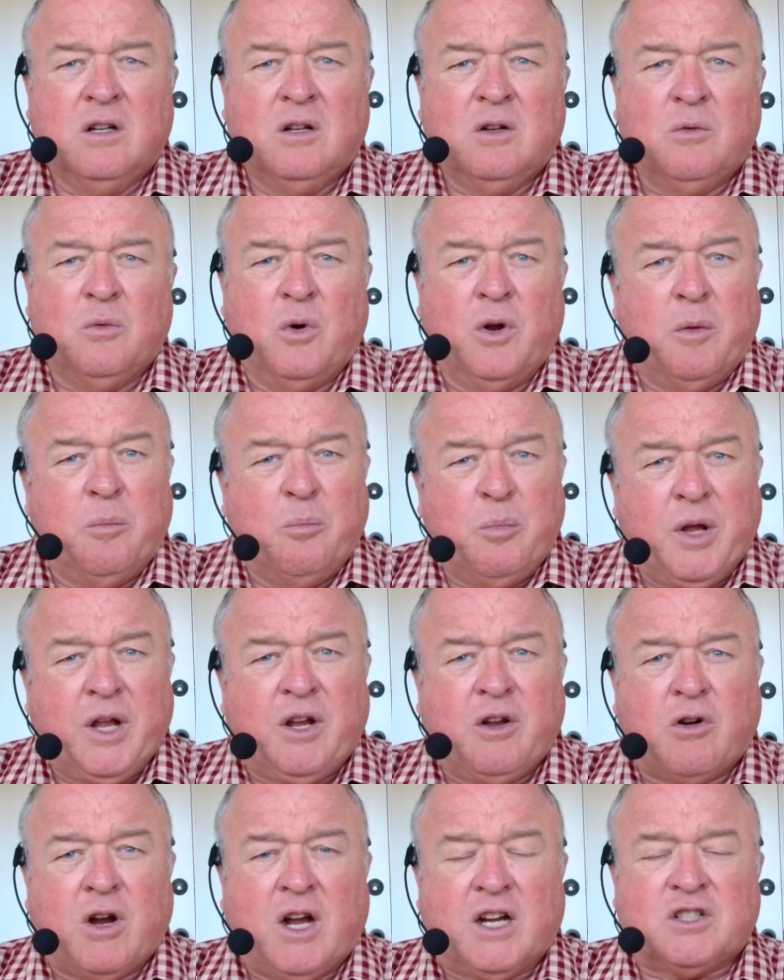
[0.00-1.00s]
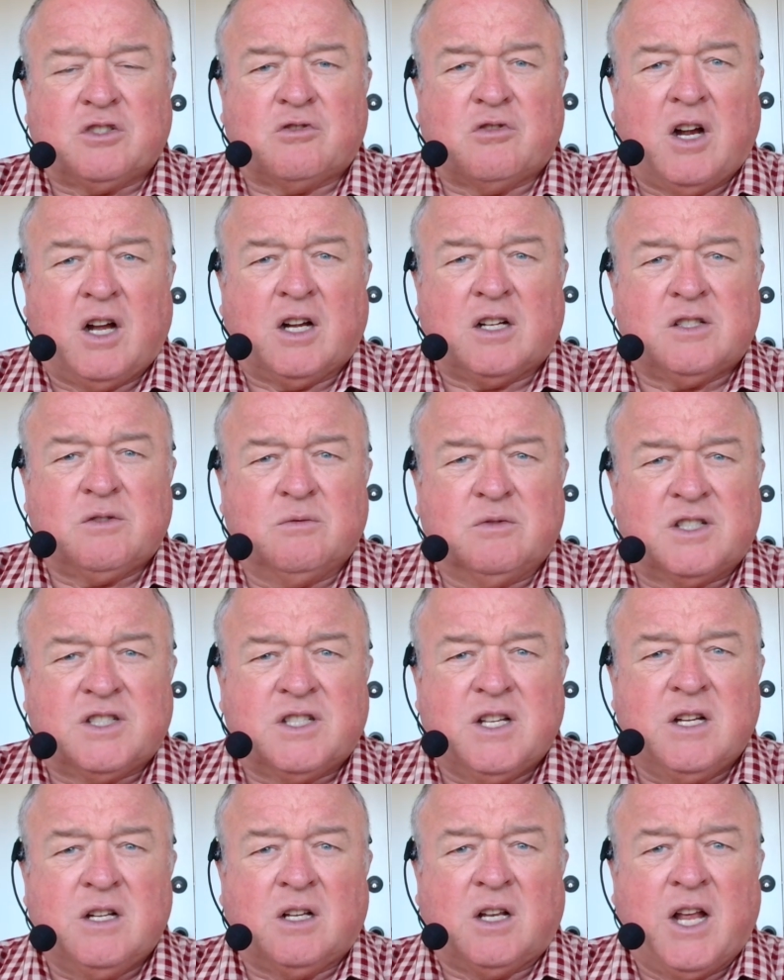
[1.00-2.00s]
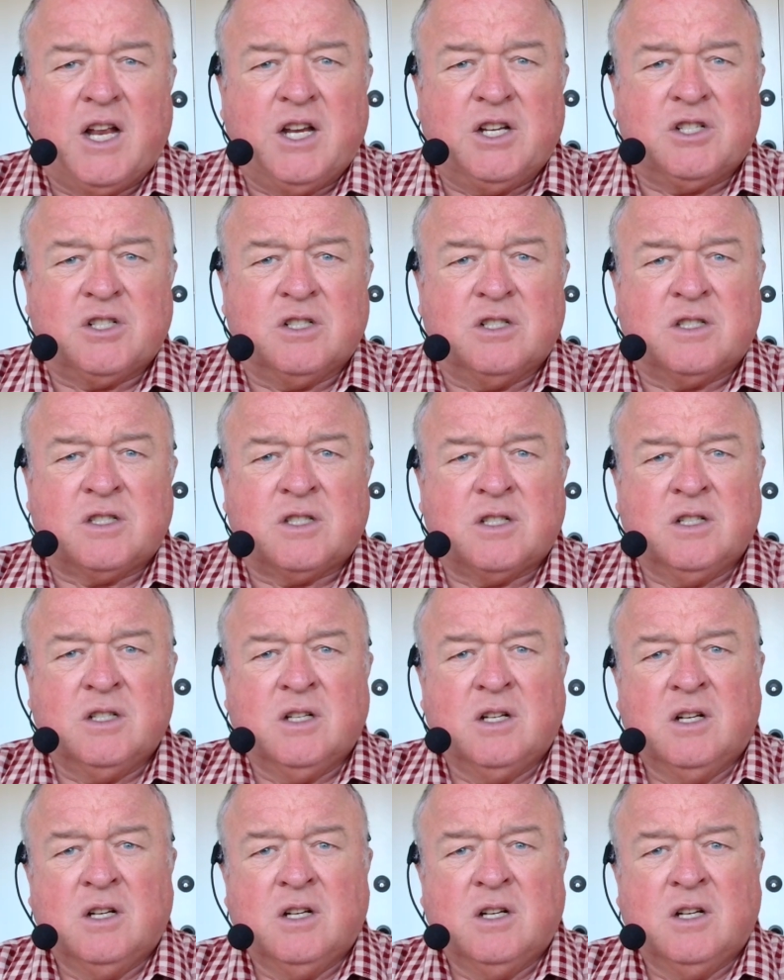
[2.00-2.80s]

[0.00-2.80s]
where big crash trucks with single engines